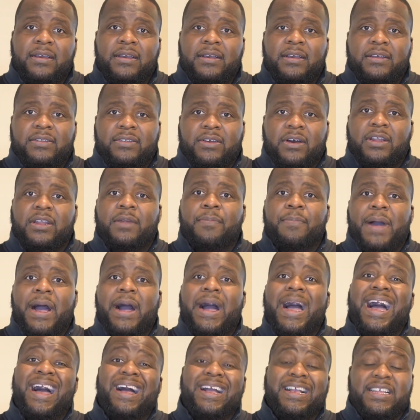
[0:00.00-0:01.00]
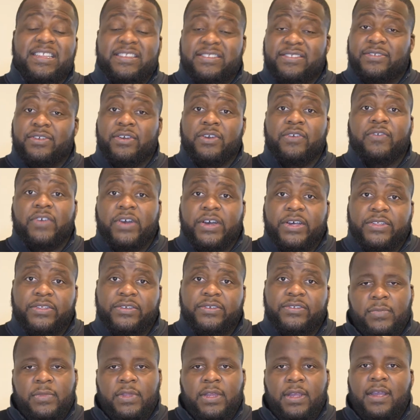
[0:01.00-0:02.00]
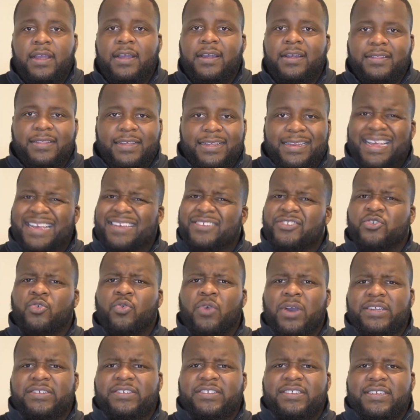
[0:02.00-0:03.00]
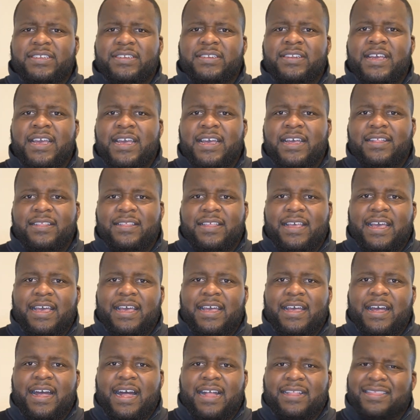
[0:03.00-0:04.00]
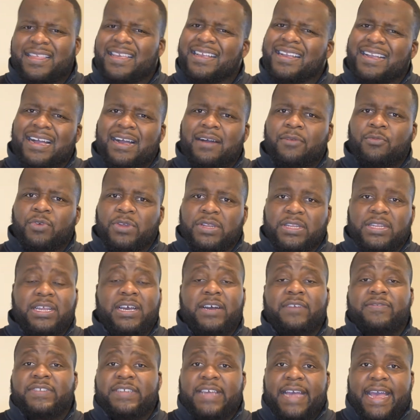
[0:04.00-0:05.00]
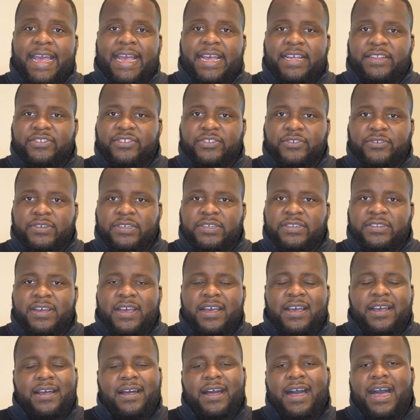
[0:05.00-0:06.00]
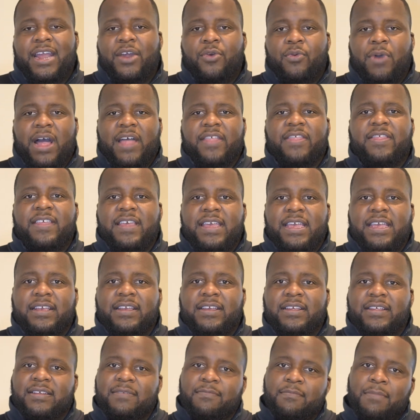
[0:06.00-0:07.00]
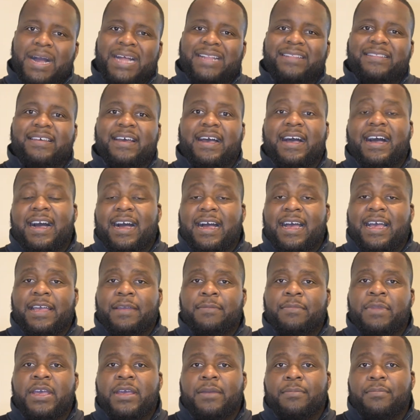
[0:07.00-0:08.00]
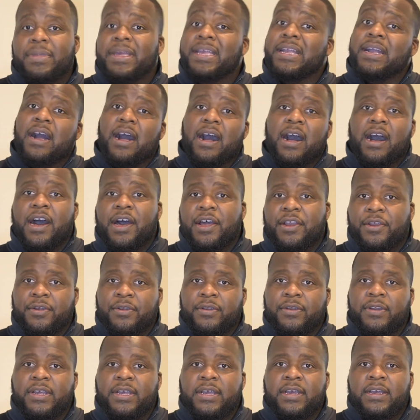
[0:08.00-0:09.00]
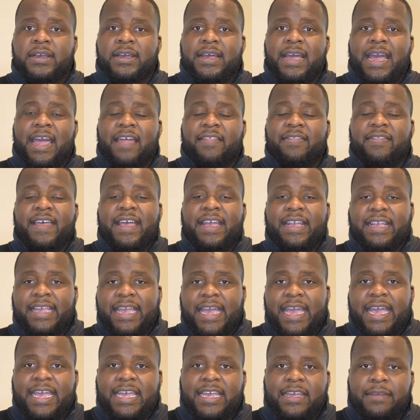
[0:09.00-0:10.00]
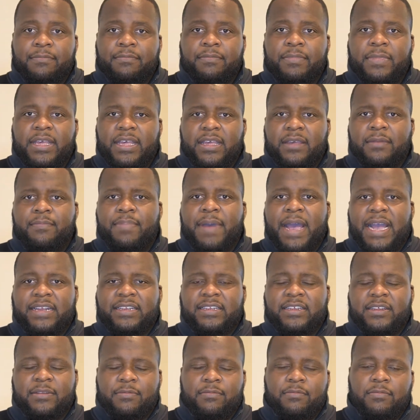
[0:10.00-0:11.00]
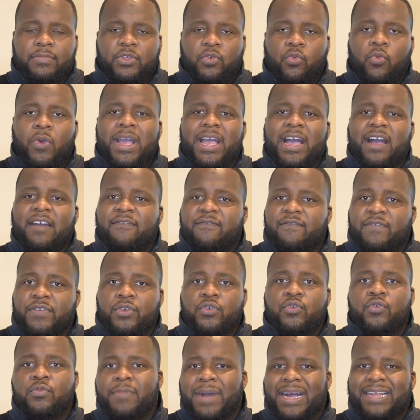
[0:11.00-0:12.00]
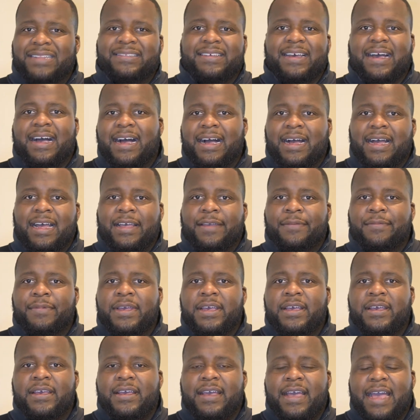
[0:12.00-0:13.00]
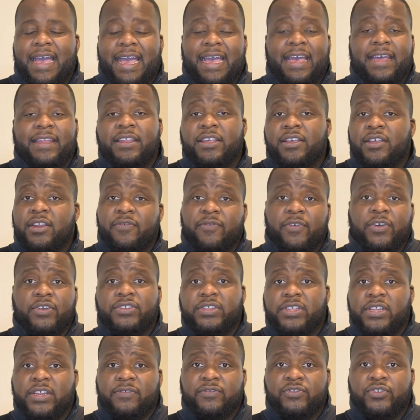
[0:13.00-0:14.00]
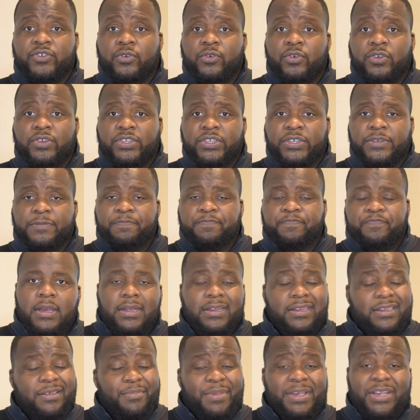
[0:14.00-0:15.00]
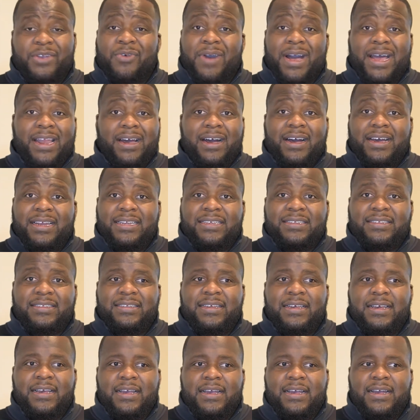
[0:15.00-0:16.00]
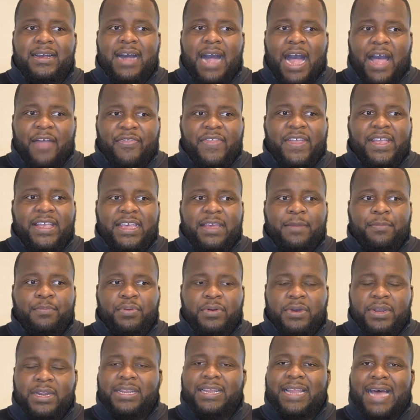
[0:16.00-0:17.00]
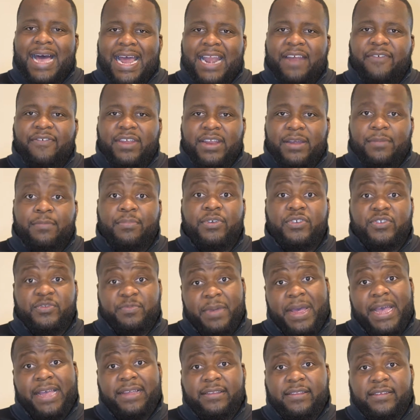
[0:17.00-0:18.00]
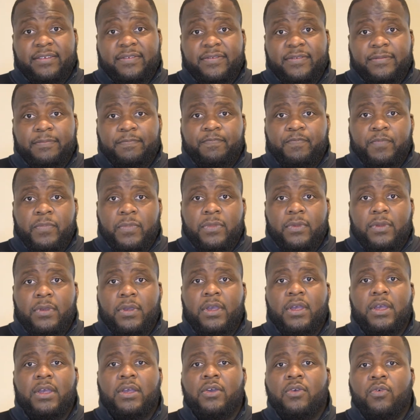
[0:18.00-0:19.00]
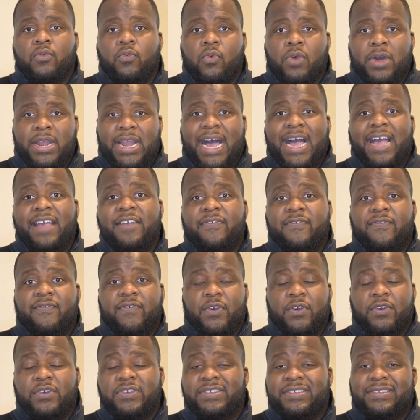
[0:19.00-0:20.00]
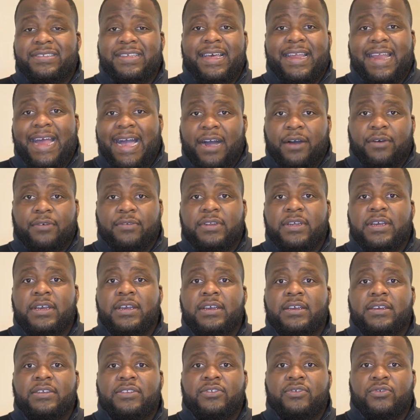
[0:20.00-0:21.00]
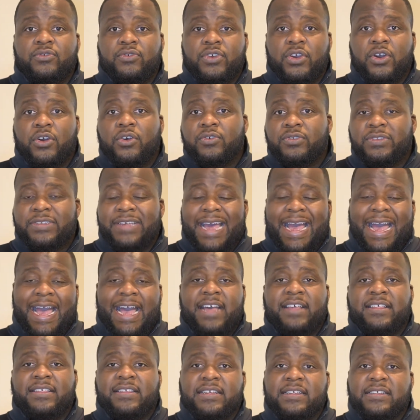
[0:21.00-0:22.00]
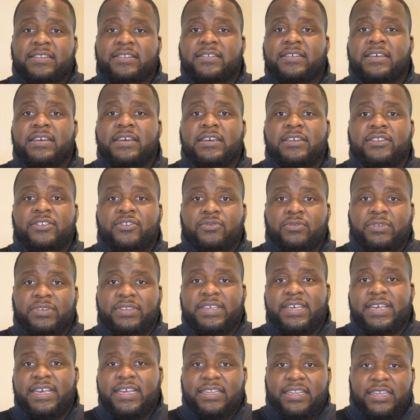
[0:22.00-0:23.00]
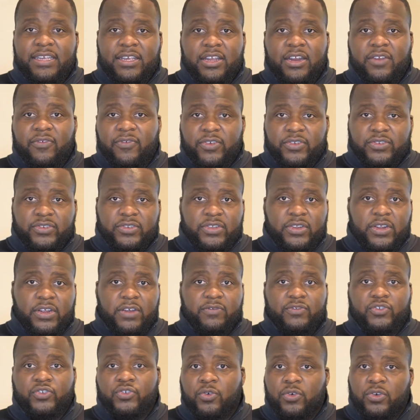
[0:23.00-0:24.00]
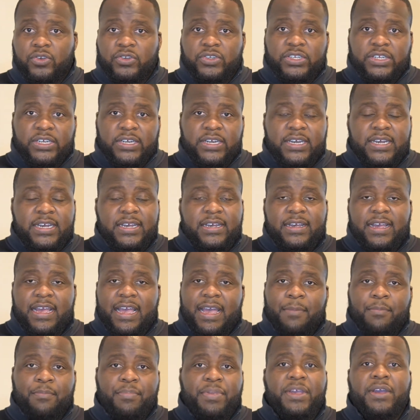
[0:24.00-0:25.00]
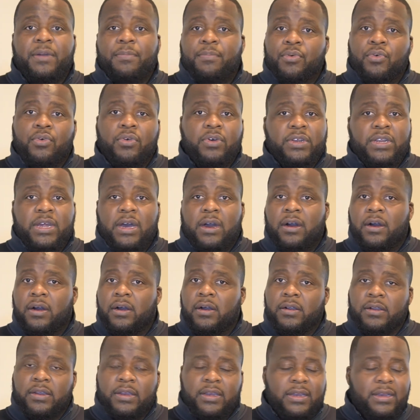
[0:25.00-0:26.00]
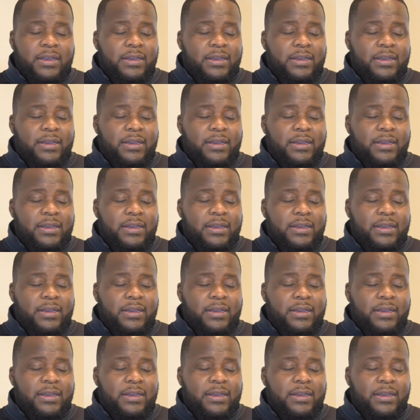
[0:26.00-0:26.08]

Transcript: It's all about how I can serve others. The next question that I think I would love to answer is, how do I think my time being honored at that game impacted the way I viewed my time at the University of Georgia? To be quite honest, I think it put a lot of it in perspective. When I first set out to go to Athens to attend the University of Georgia and be a Bulldog,